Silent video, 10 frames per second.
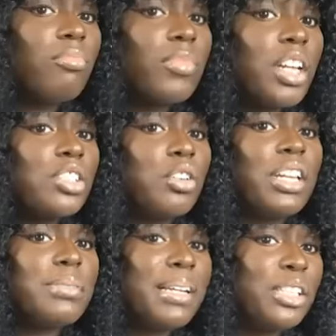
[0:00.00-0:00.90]
So
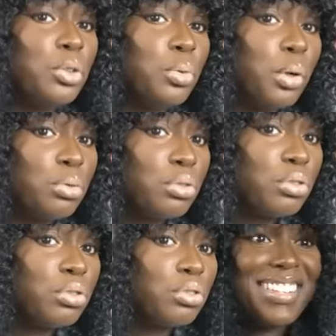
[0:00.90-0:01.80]
let's play
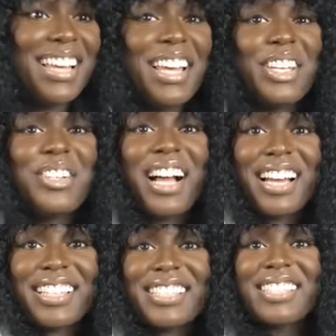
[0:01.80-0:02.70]
duos. You
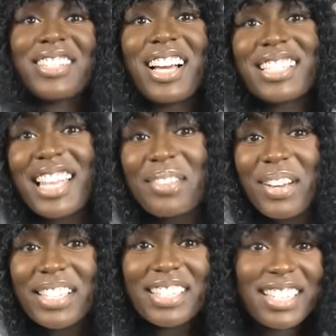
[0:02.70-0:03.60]
guys like
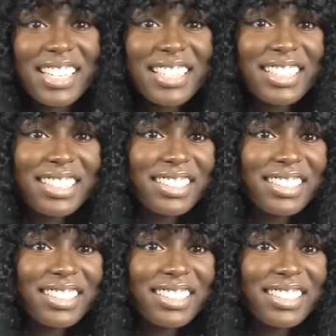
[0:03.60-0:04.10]
my skin?